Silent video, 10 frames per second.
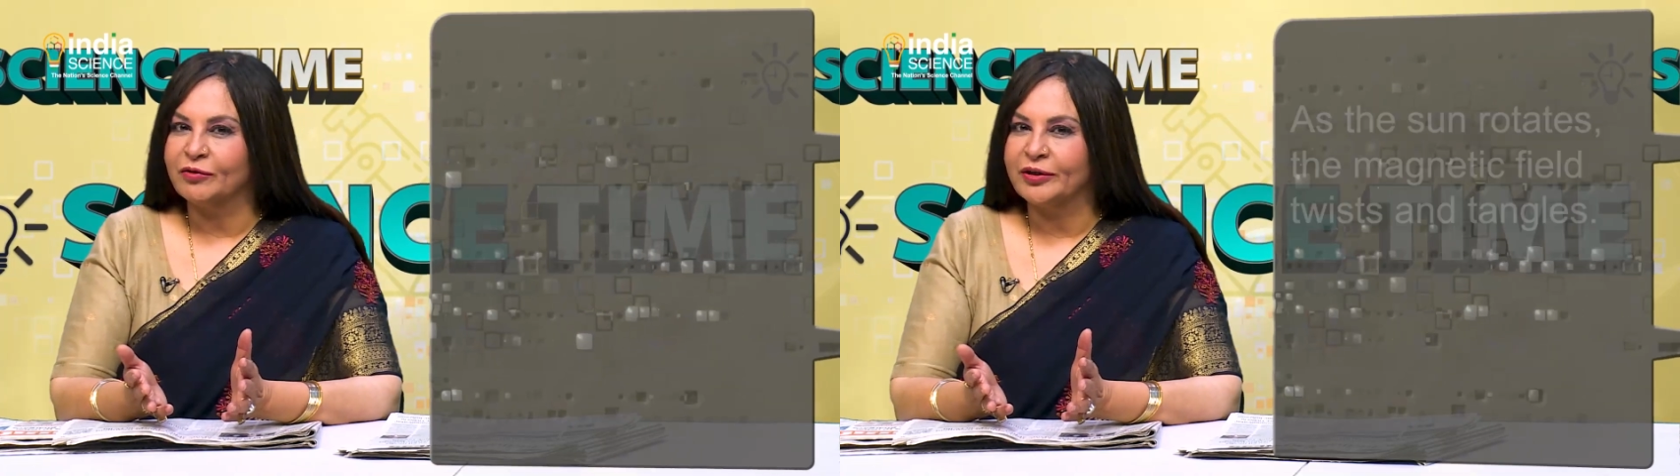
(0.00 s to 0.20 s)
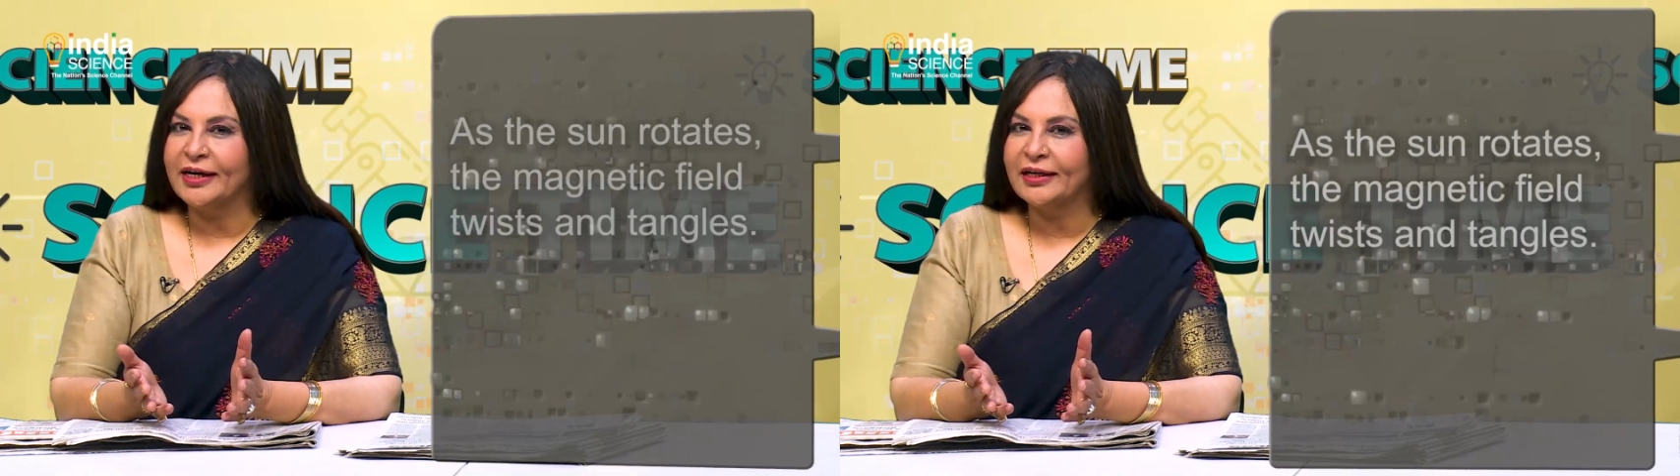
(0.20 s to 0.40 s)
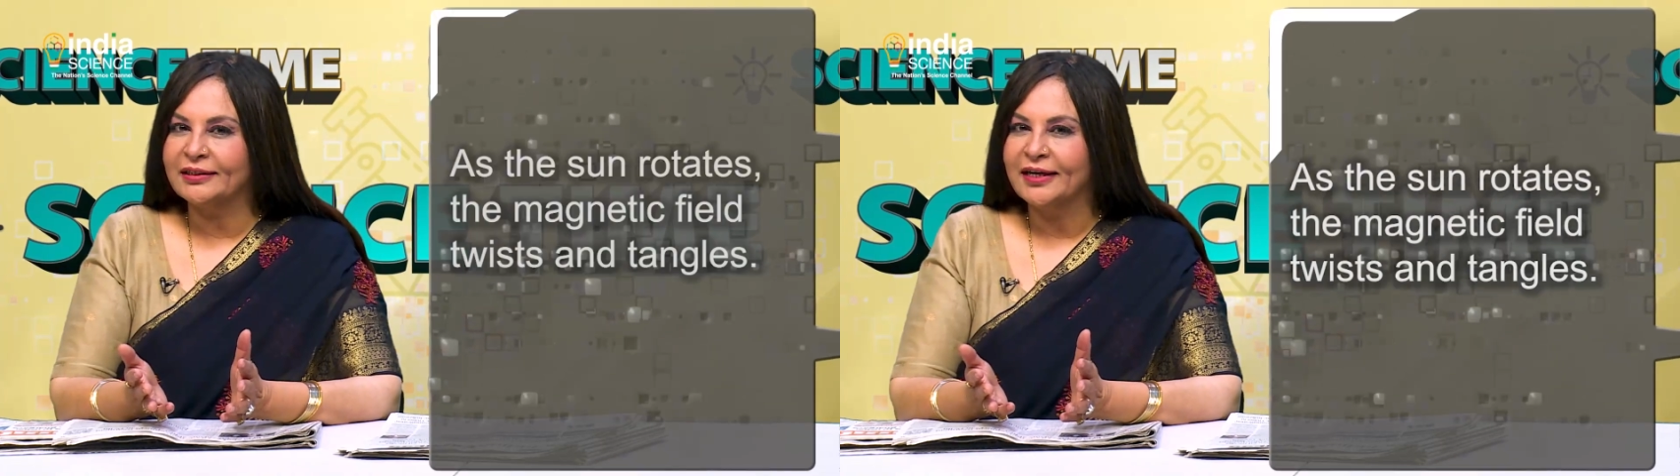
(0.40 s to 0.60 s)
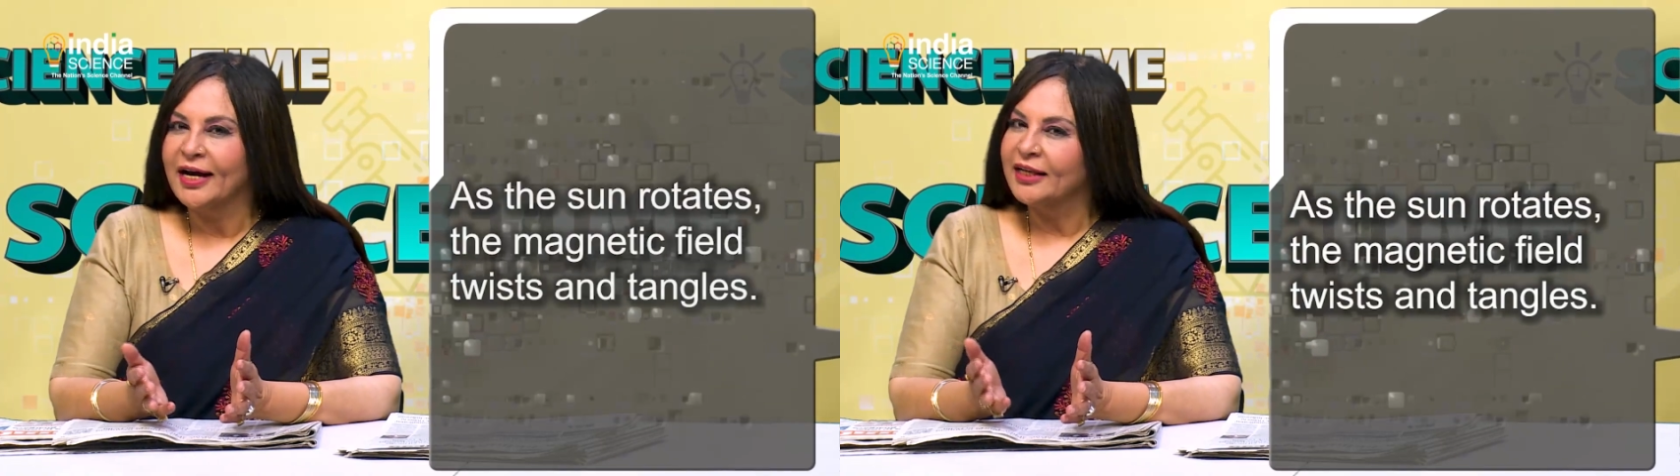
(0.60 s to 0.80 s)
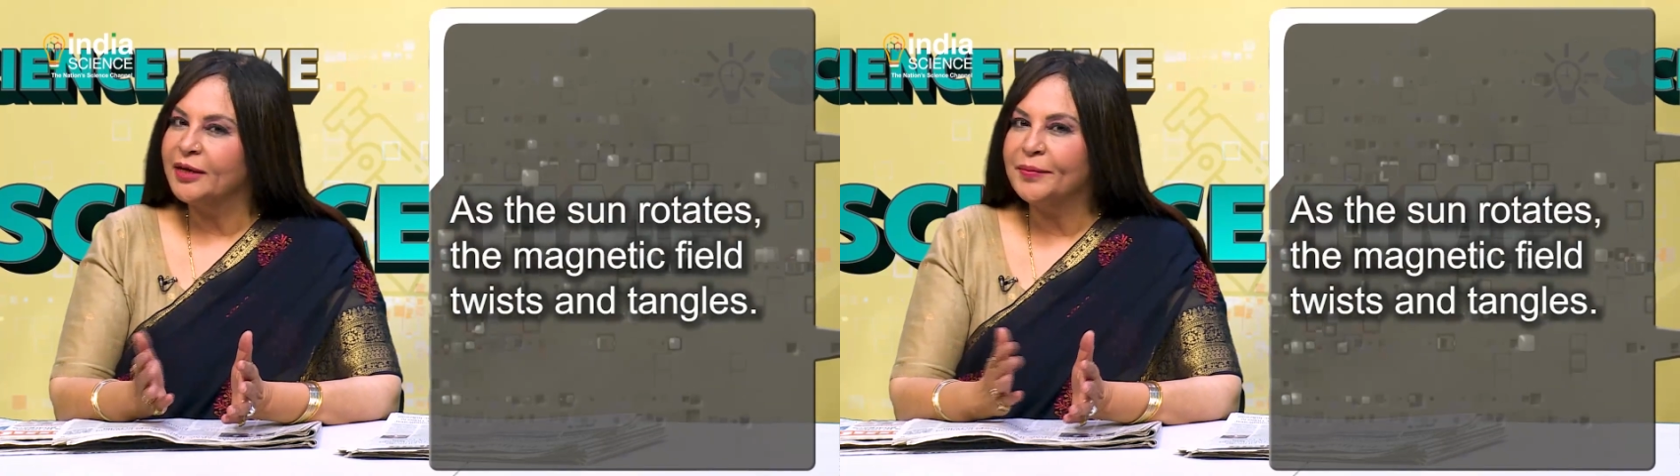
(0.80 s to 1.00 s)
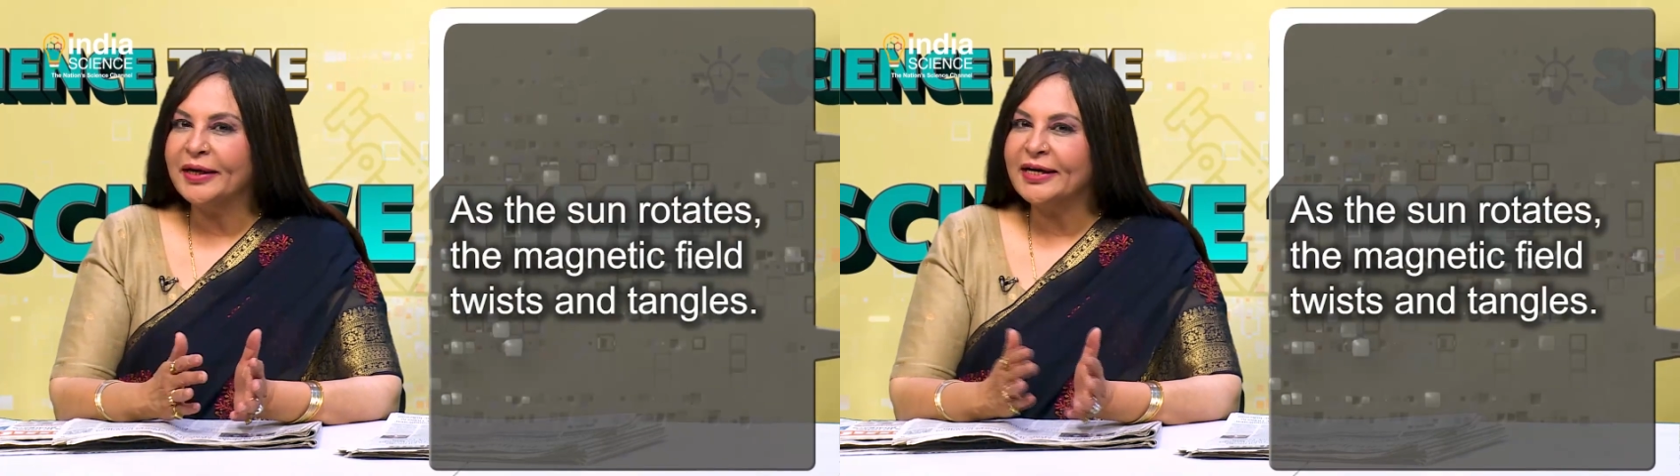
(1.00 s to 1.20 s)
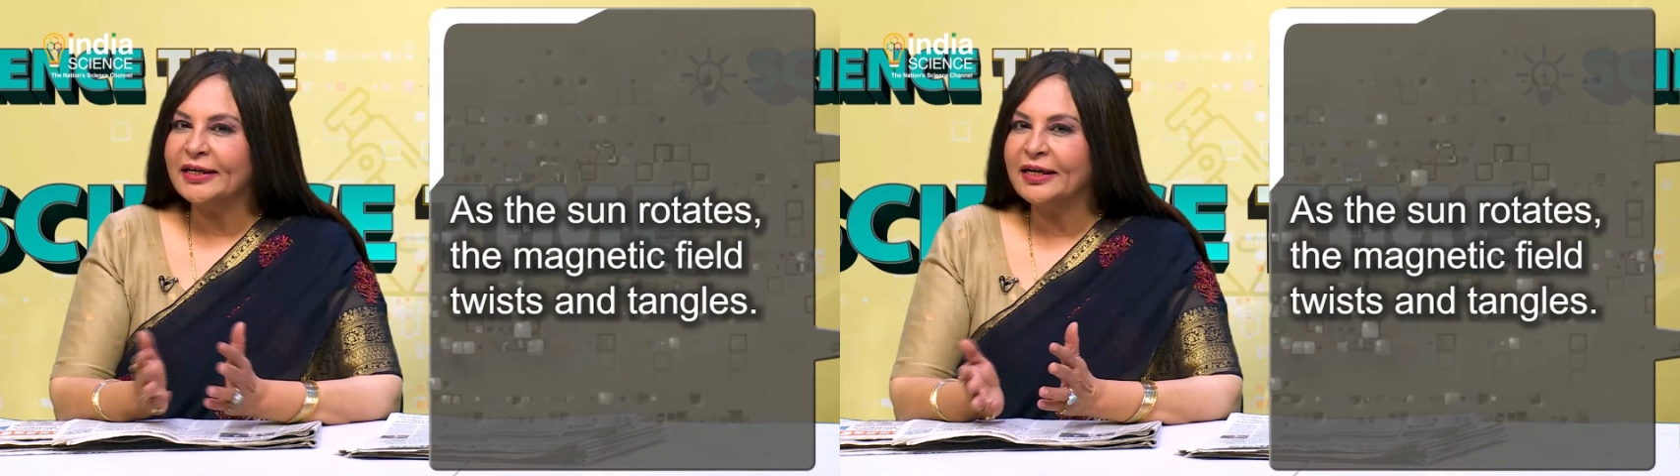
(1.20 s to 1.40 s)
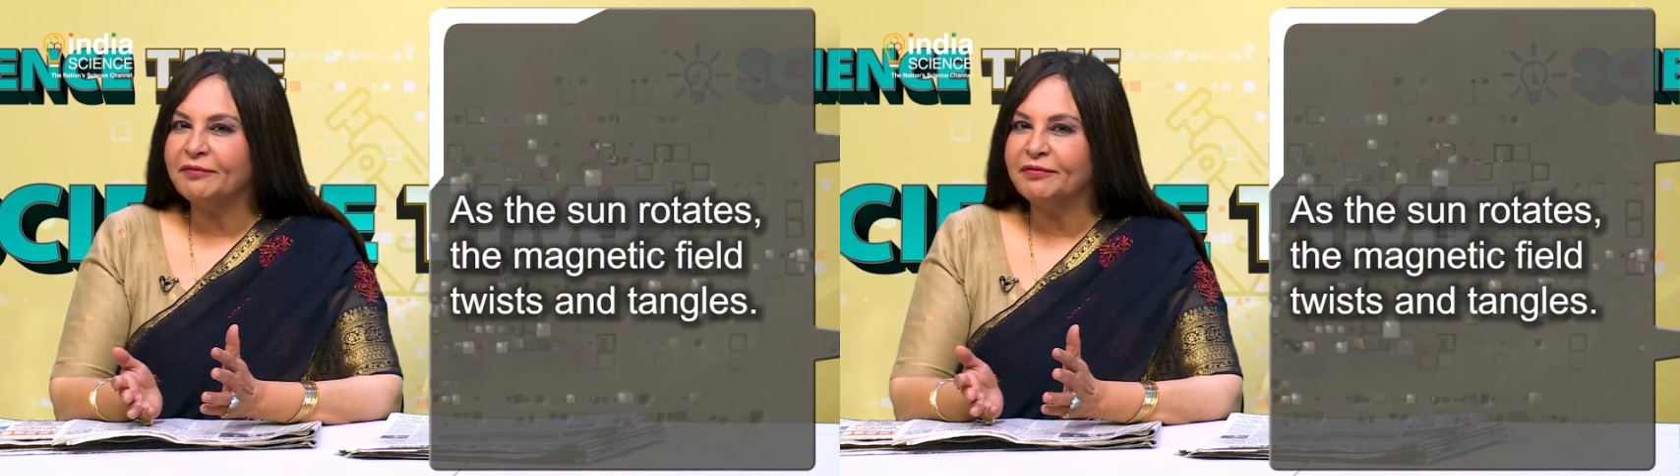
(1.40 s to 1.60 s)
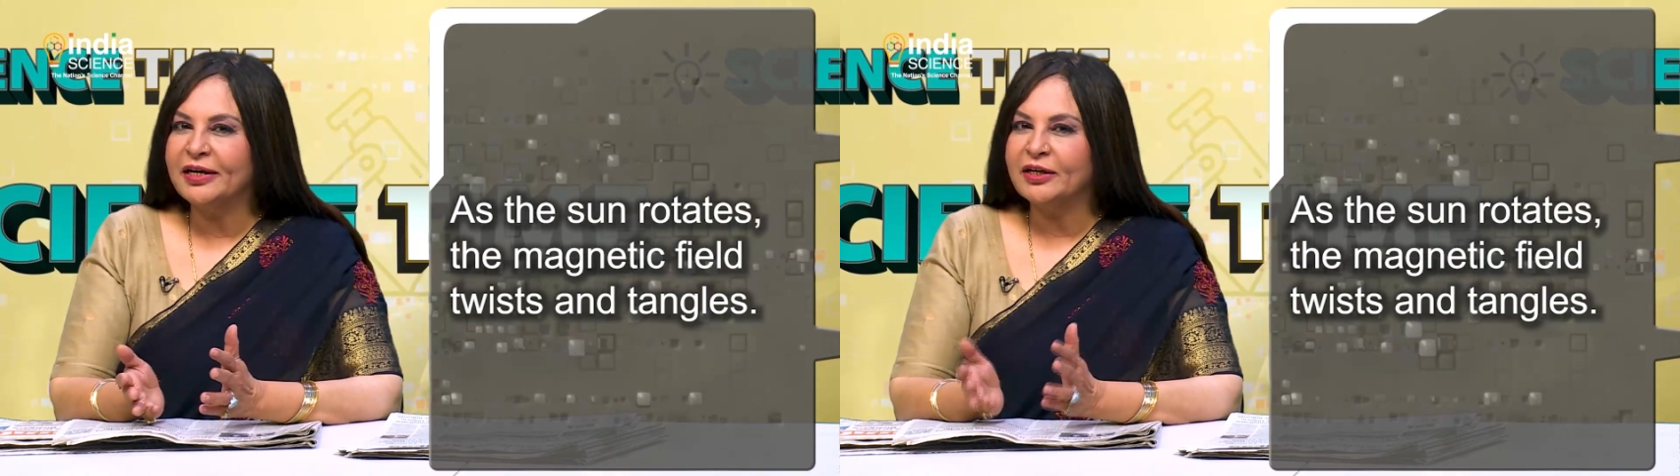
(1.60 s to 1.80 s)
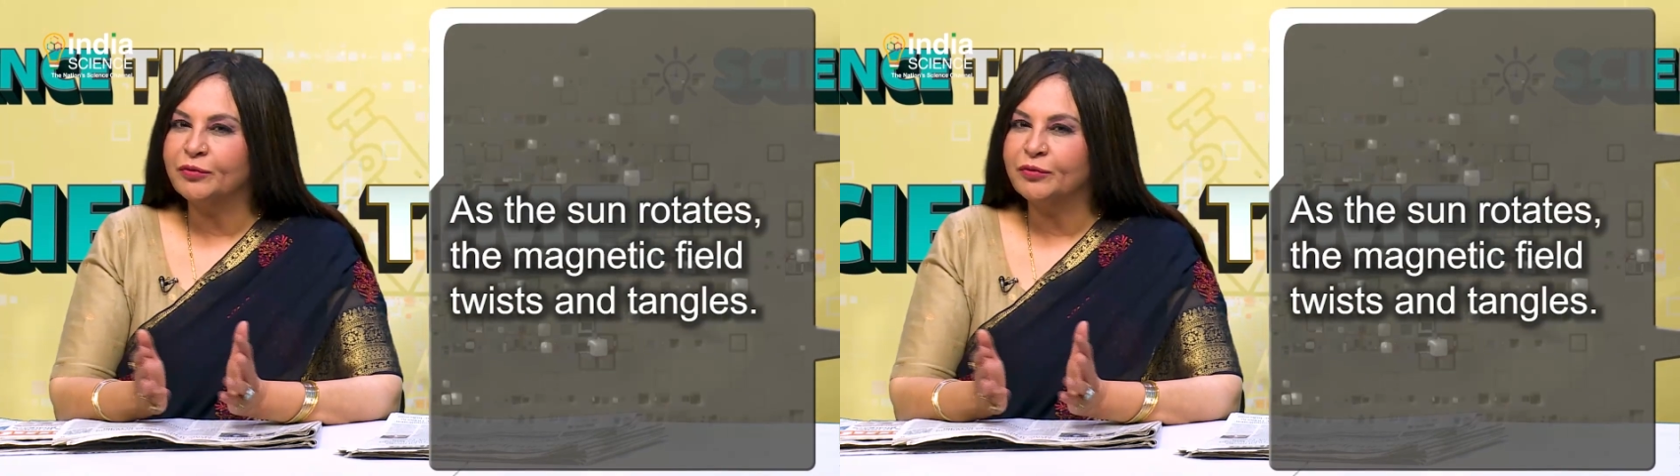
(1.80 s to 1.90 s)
rotates, the magnetic field